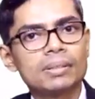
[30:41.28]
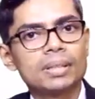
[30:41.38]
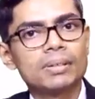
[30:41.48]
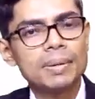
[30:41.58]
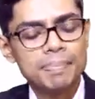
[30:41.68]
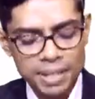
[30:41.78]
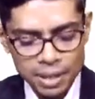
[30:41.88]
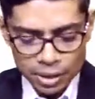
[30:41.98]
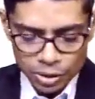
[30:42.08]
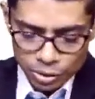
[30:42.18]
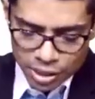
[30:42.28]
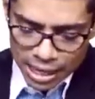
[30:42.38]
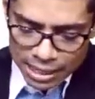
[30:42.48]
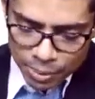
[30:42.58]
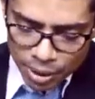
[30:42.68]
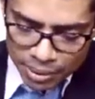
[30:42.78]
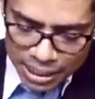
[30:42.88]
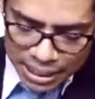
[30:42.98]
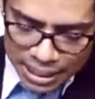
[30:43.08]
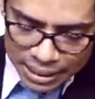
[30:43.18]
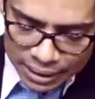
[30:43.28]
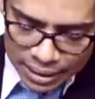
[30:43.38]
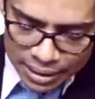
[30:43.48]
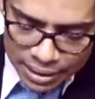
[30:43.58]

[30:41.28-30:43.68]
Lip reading: Okay, so starting from here